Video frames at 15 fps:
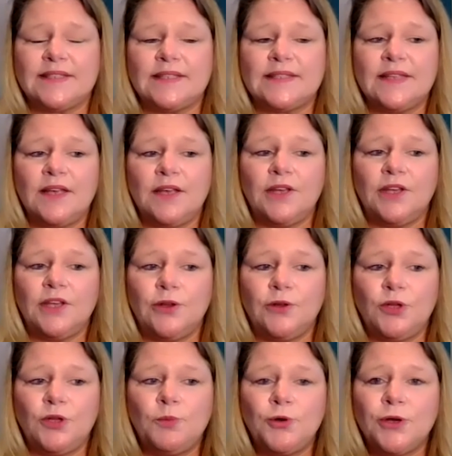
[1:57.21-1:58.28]
It's,
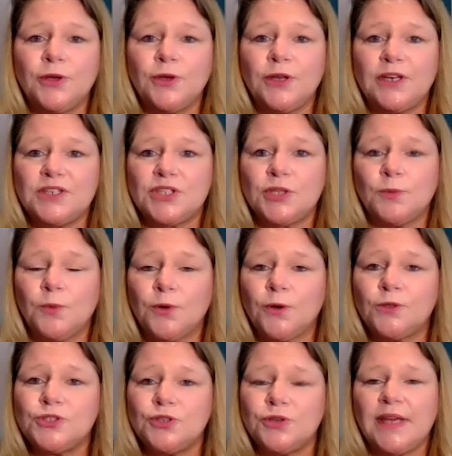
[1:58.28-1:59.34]
you put good into the
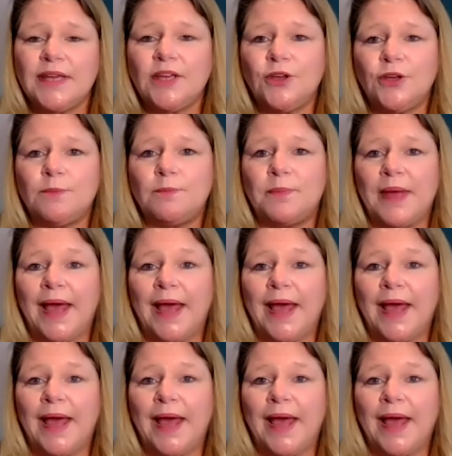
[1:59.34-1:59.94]
world, you get good